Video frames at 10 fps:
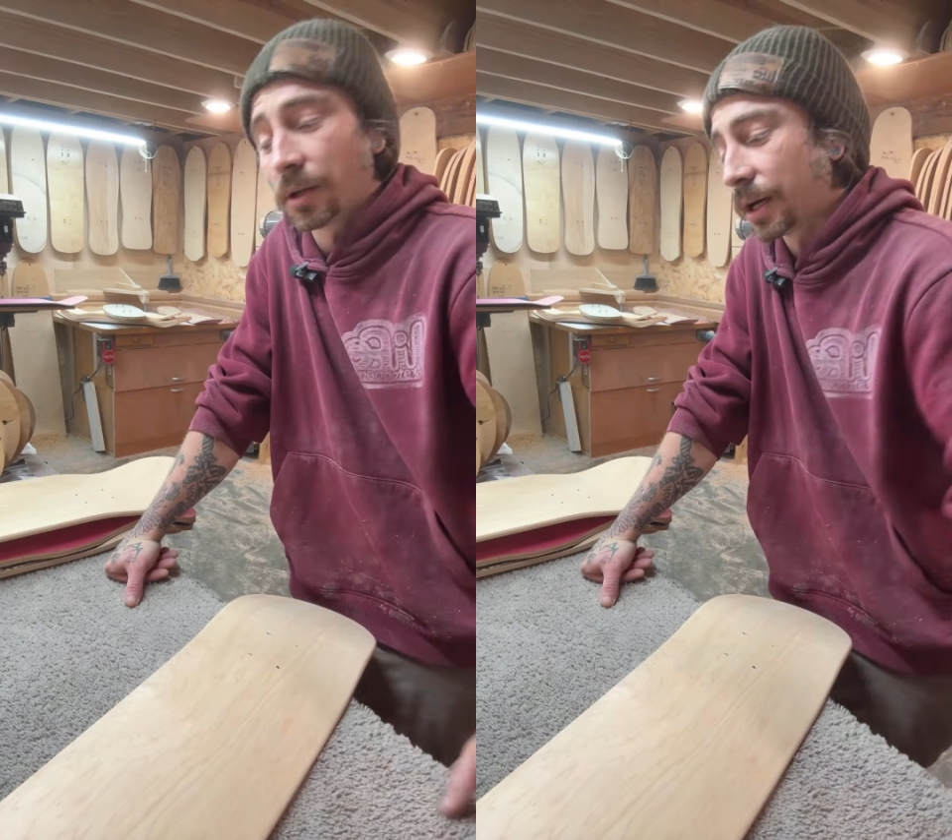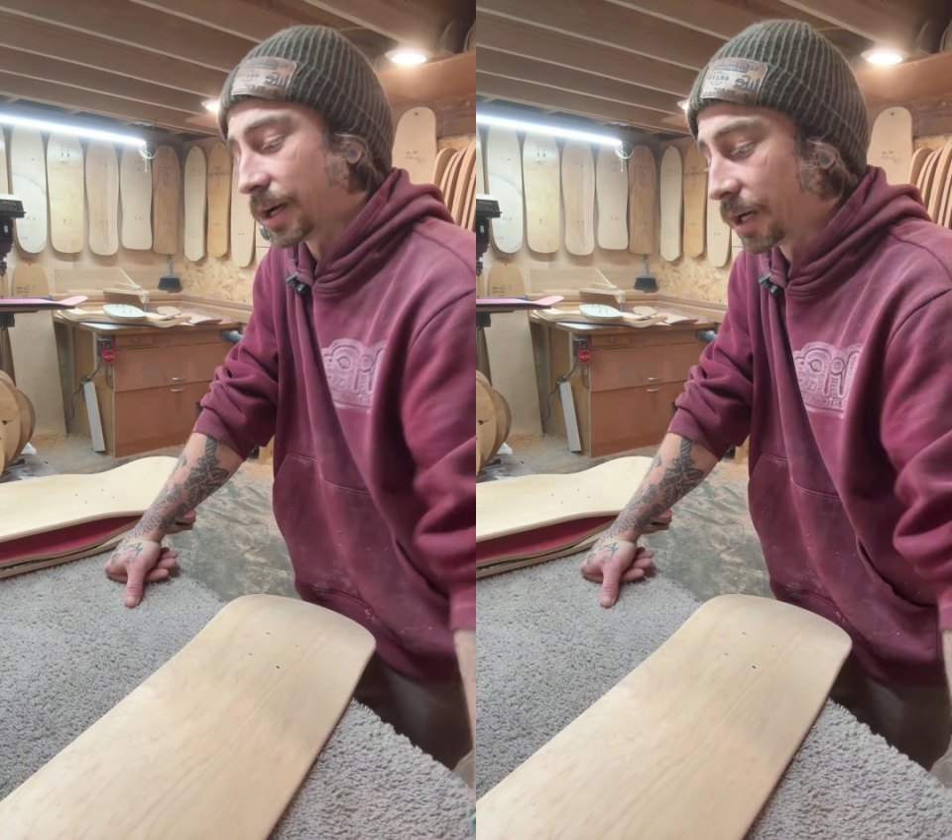
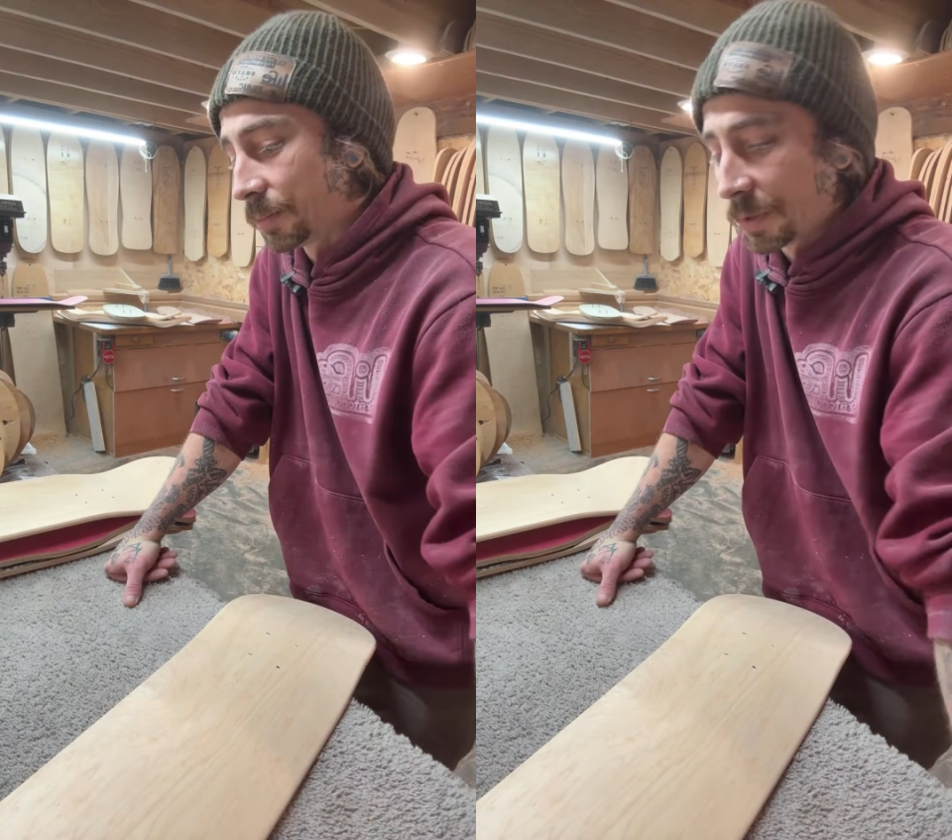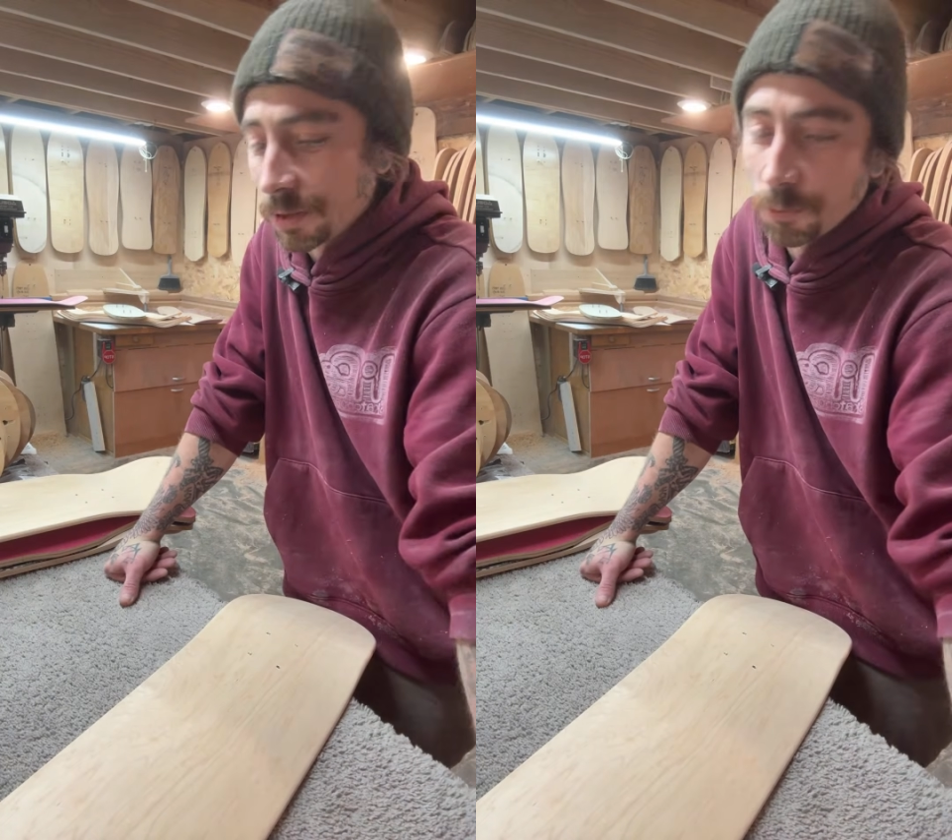
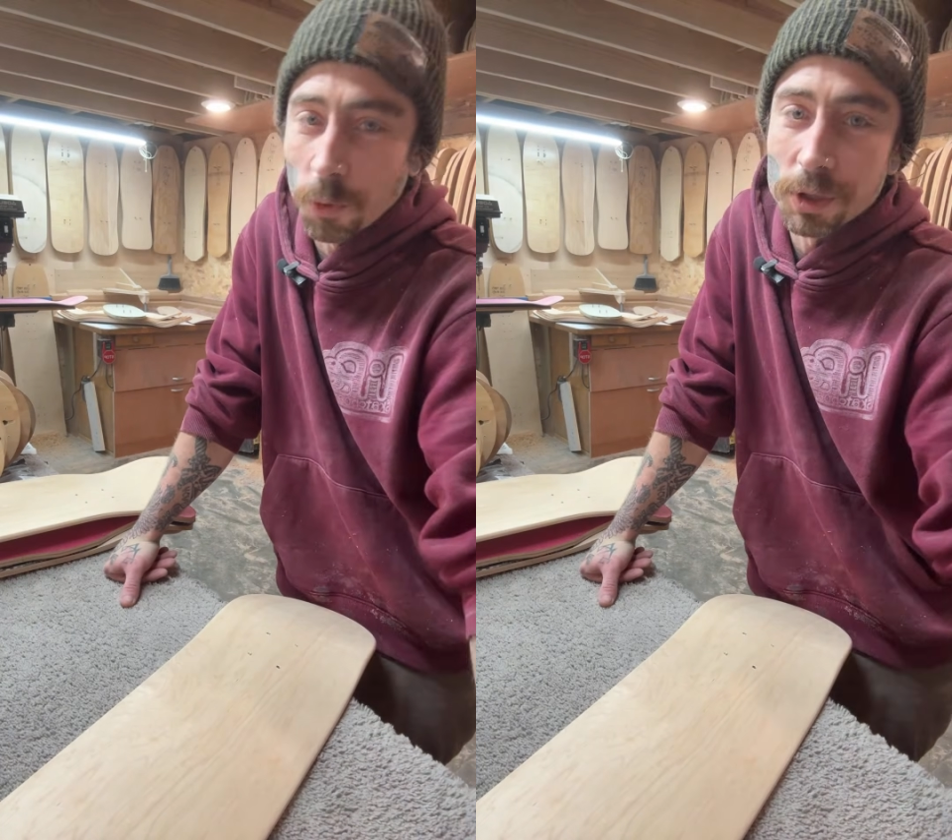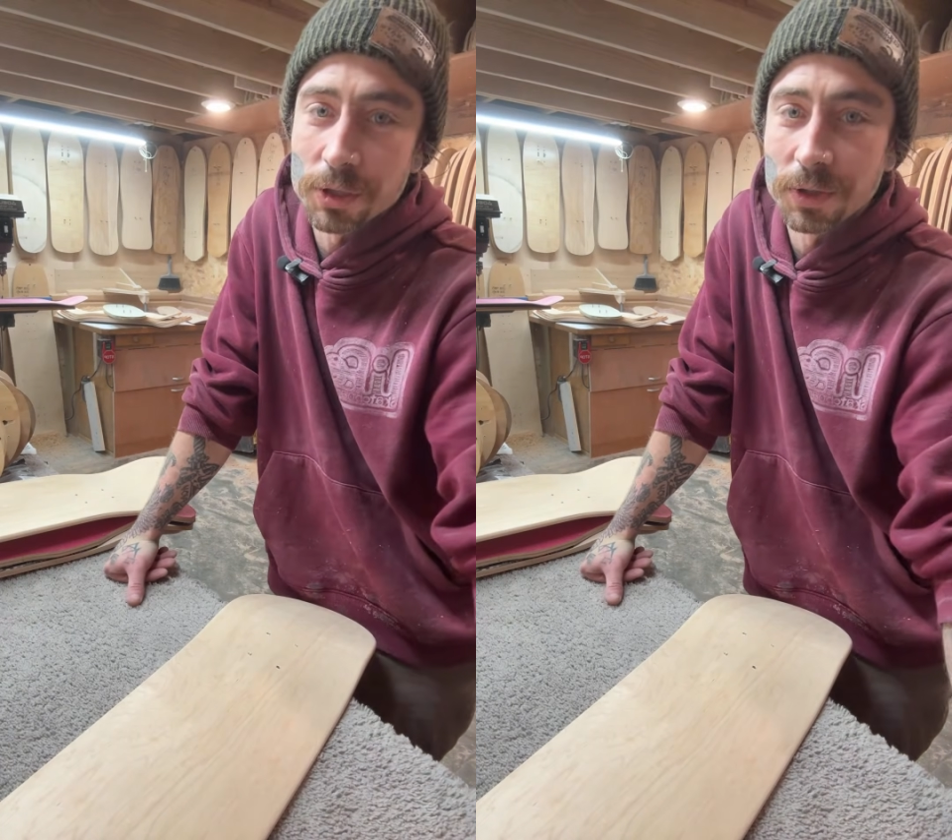
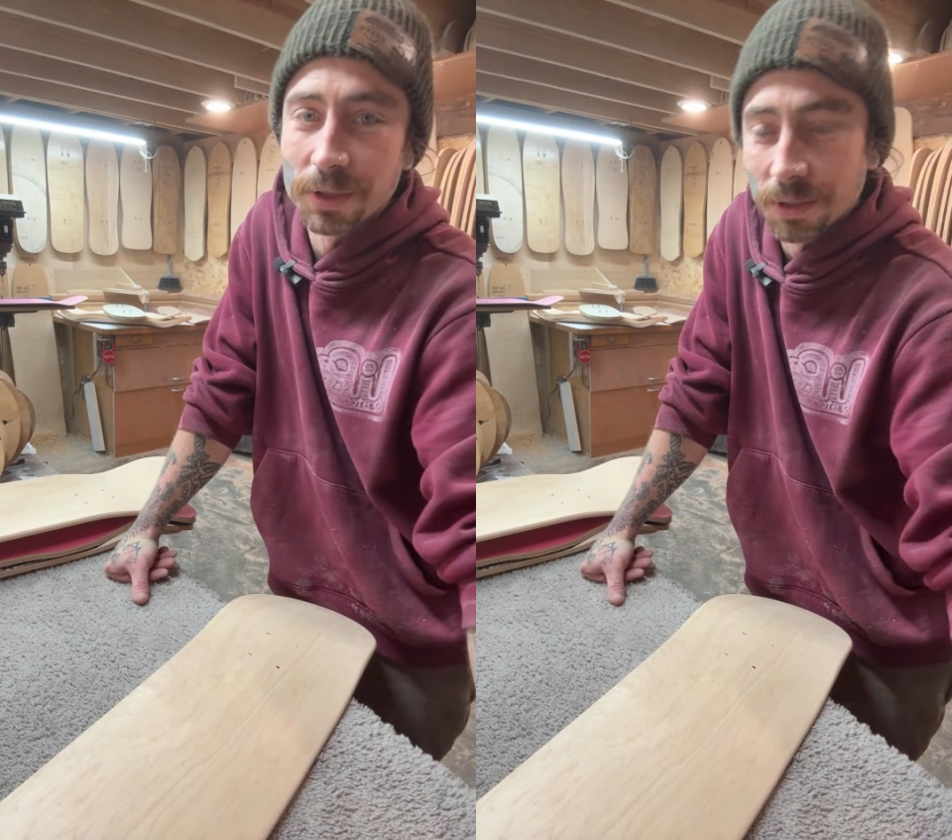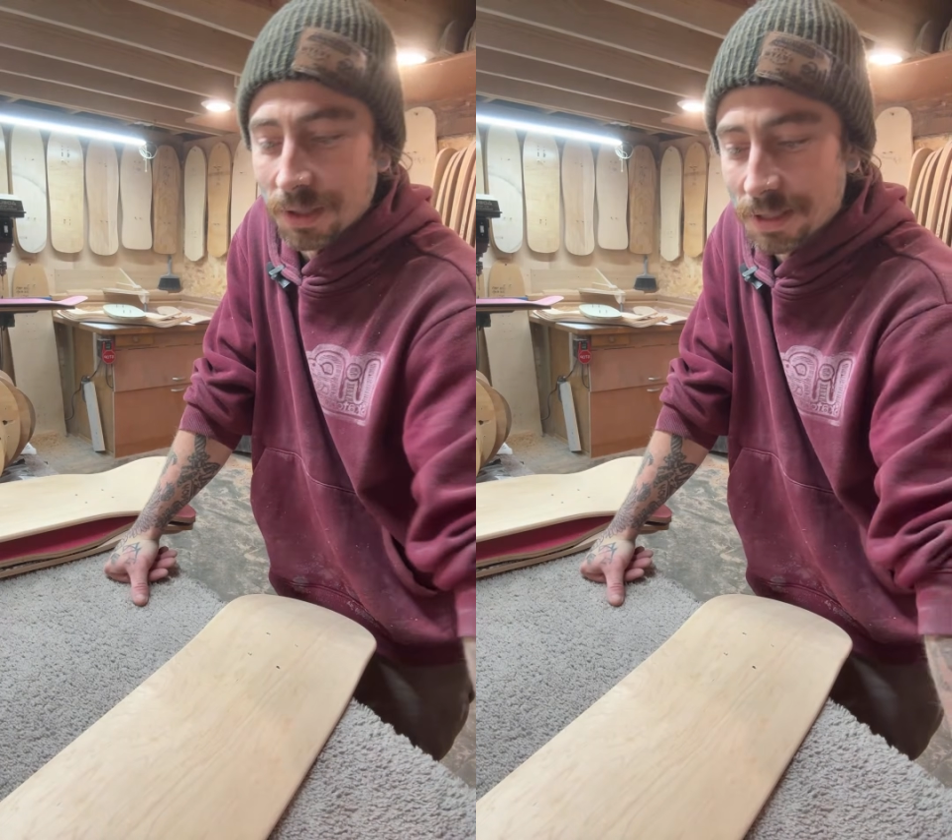
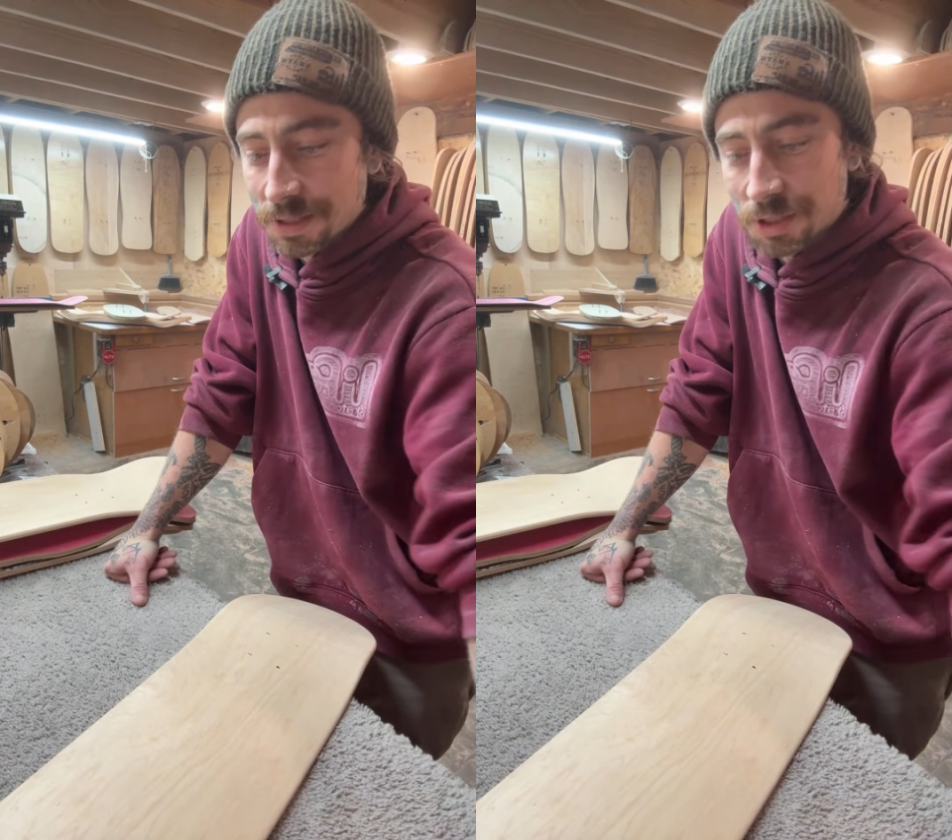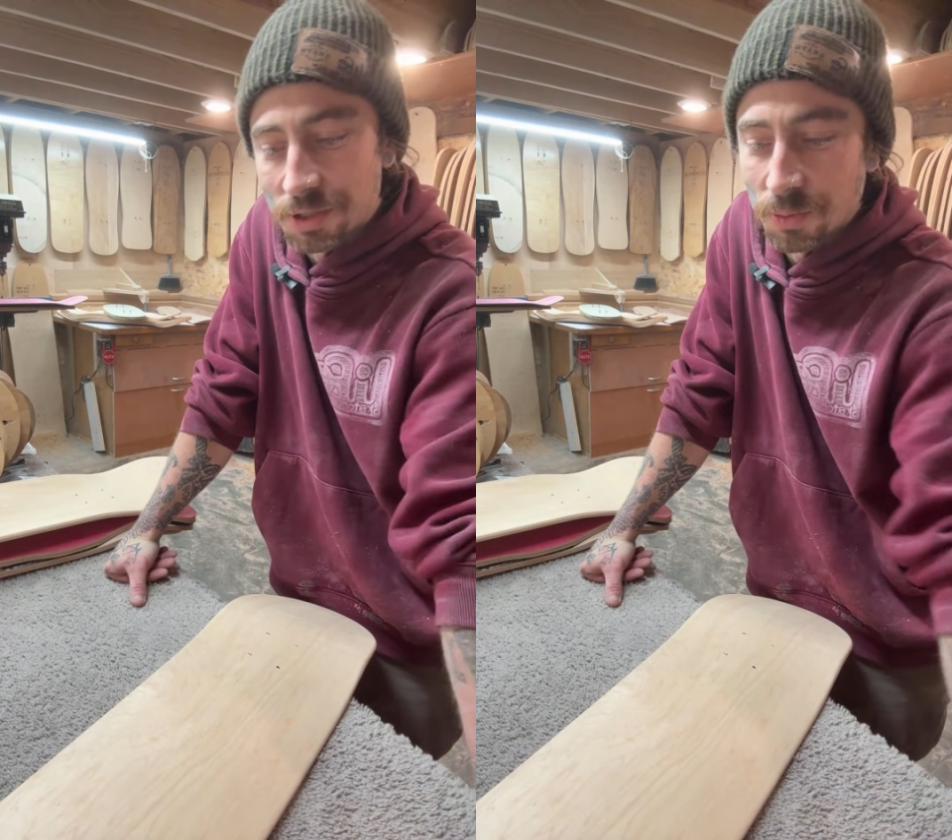Unfortunately, that's
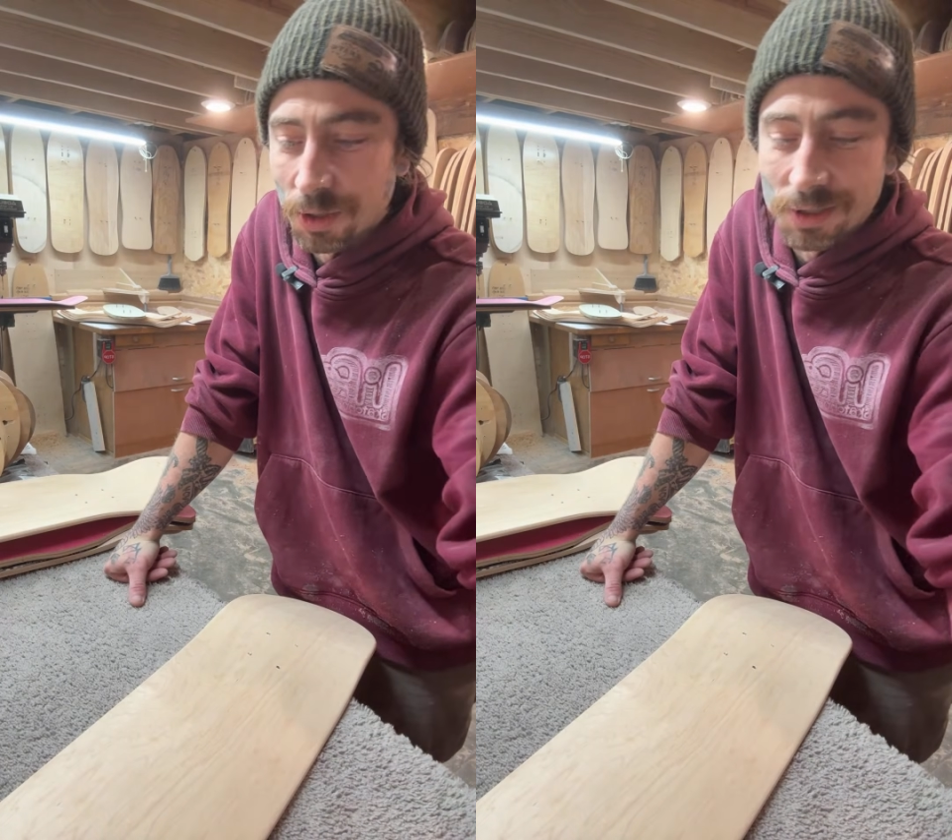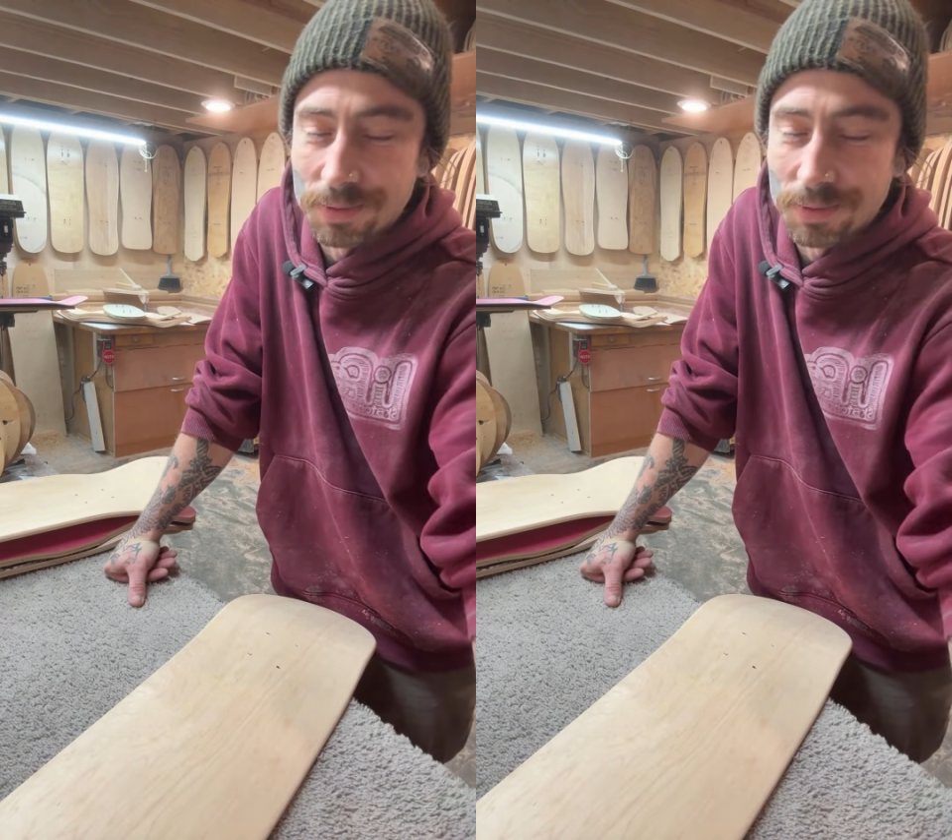just we